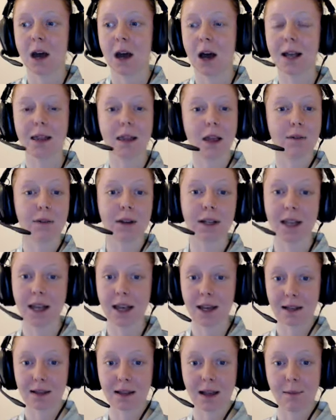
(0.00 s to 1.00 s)
I lovingly
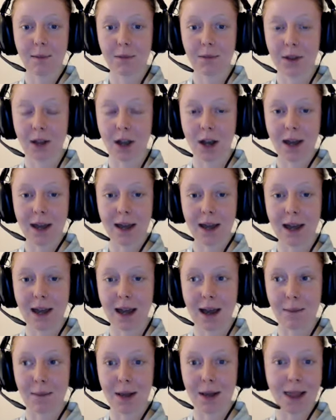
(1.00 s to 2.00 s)
accept that I
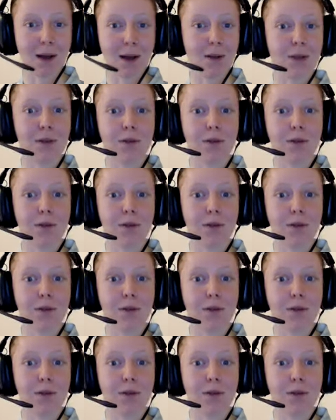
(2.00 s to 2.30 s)
am allowed